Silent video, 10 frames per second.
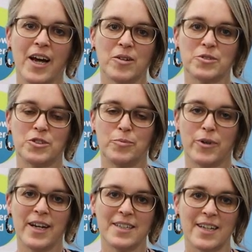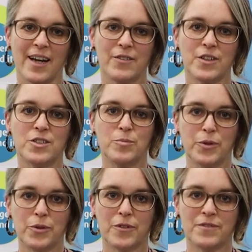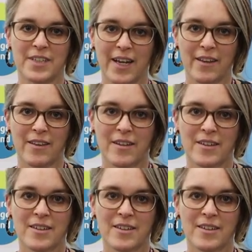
helps to break down the taboo of death.